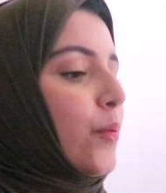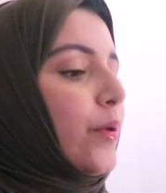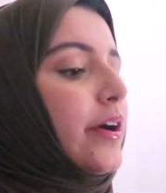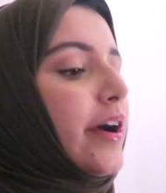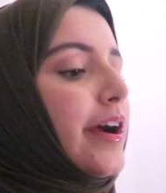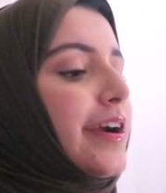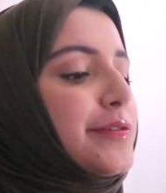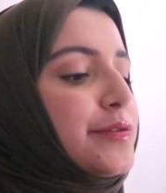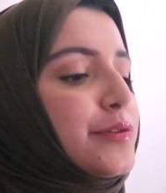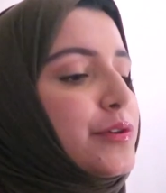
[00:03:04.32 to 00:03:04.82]
Well,
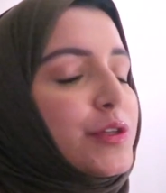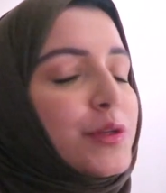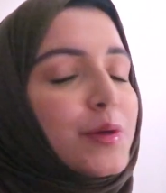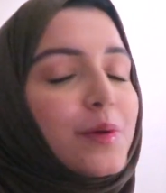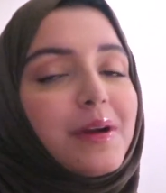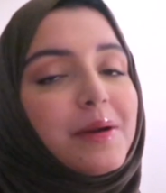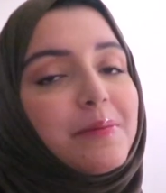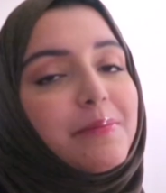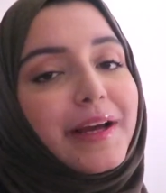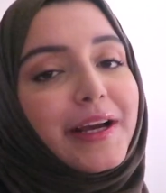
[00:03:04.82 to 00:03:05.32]
guys, also
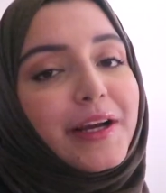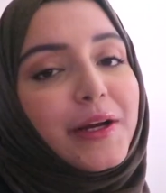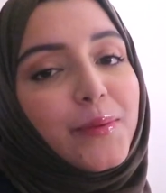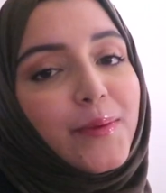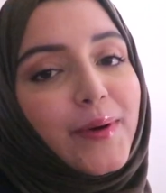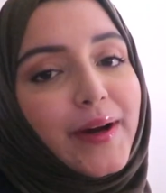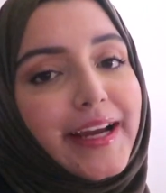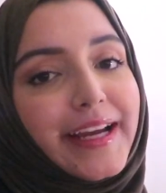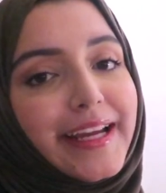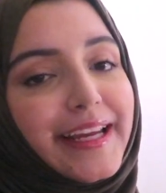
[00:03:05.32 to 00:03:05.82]
wearing black and
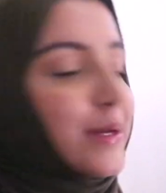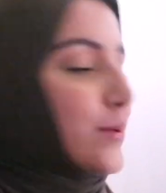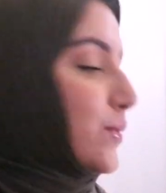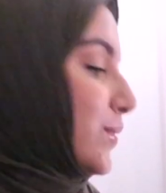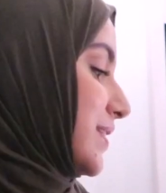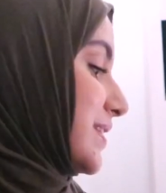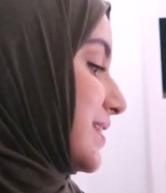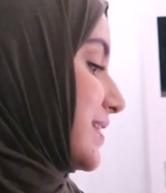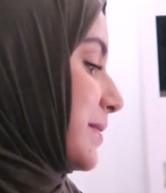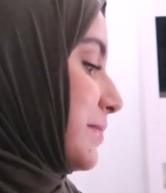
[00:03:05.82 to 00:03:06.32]
white. He
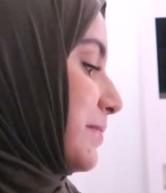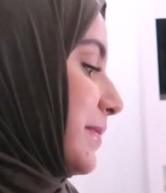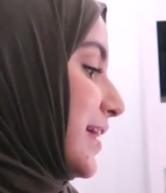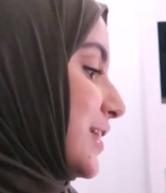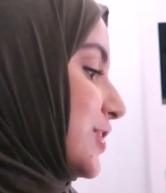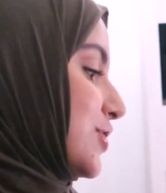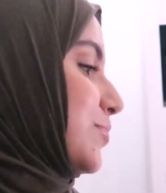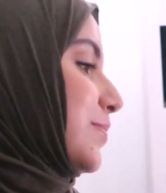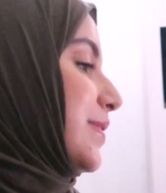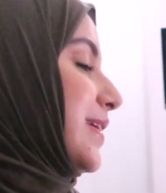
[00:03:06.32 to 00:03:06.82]
wants to
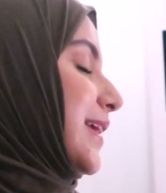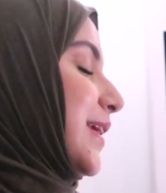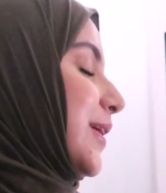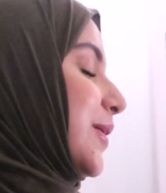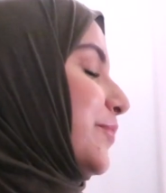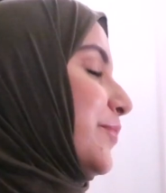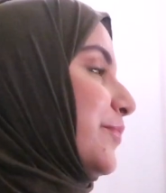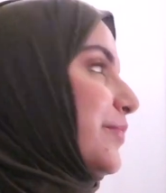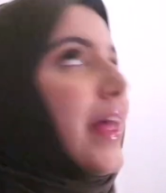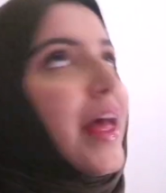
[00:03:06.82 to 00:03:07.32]
match
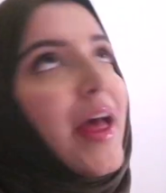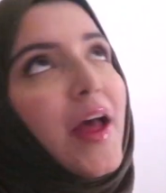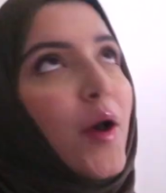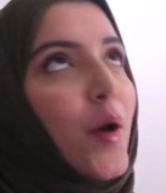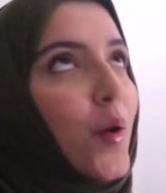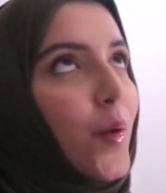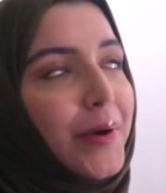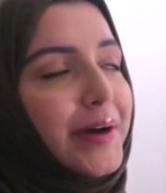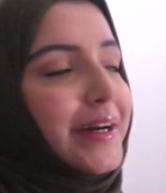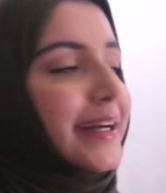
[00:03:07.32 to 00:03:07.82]
me.
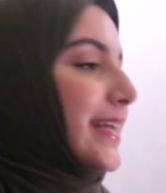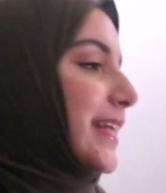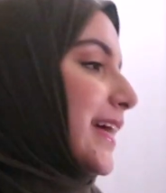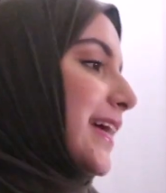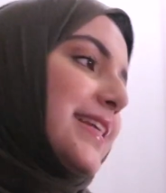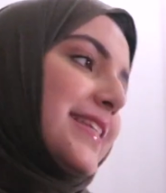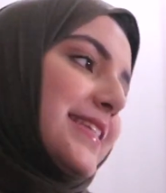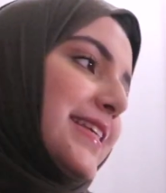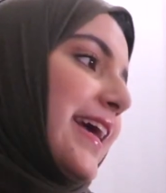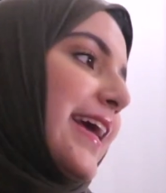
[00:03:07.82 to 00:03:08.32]
What can
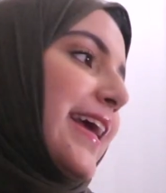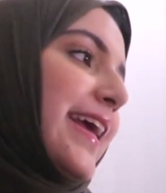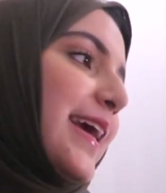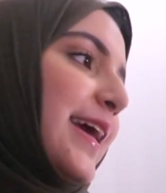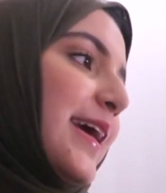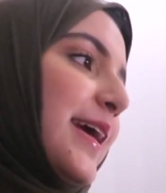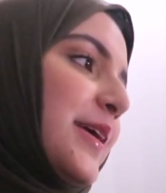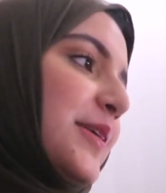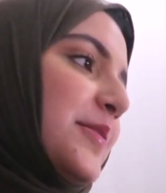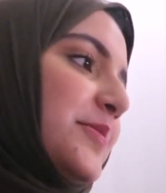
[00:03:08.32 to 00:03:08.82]
I
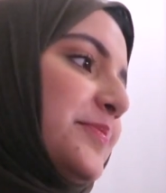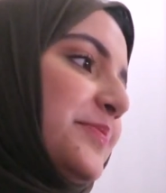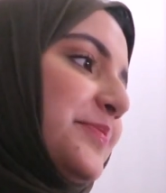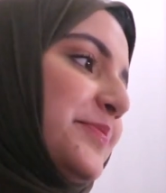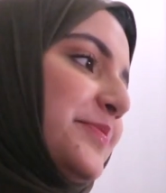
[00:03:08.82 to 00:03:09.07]
say?